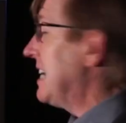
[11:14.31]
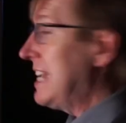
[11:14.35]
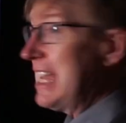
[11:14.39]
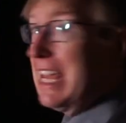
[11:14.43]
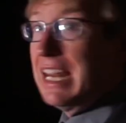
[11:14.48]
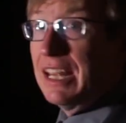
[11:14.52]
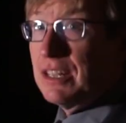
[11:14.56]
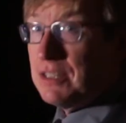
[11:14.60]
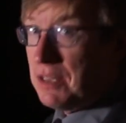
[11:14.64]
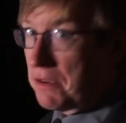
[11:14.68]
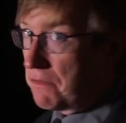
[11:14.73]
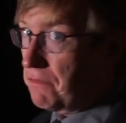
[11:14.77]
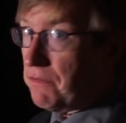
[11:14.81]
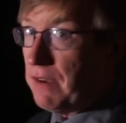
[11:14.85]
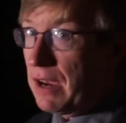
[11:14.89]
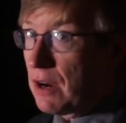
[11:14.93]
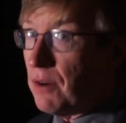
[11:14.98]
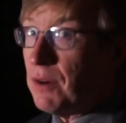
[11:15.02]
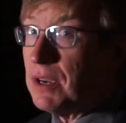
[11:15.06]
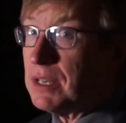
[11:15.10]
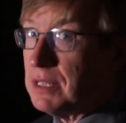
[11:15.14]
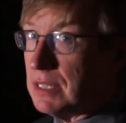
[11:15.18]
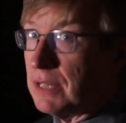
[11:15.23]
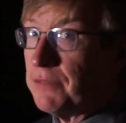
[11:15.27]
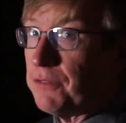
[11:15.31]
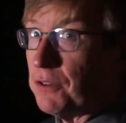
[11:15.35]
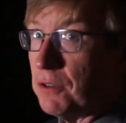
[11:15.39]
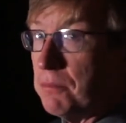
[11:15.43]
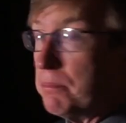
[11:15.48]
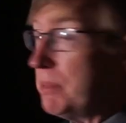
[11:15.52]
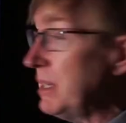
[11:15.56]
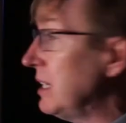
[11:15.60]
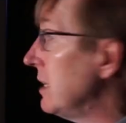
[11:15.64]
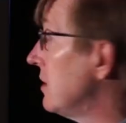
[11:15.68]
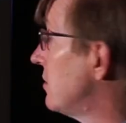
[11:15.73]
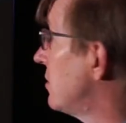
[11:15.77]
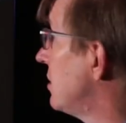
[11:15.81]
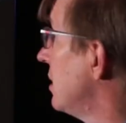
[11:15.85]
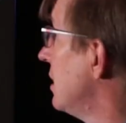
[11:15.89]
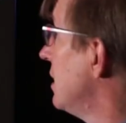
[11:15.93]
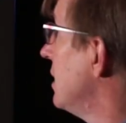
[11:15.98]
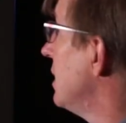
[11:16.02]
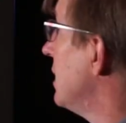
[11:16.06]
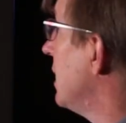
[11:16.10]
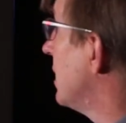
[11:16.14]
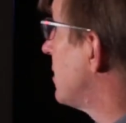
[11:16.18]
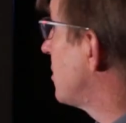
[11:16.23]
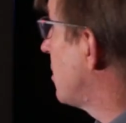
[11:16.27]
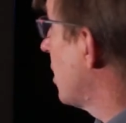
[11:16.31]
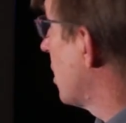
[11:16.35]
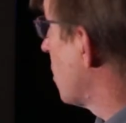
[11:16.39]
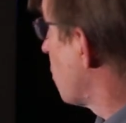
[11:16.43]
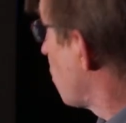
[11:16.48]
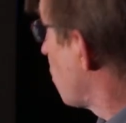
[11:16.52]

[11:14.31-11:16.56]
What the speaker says: it is a very different beast. It's got a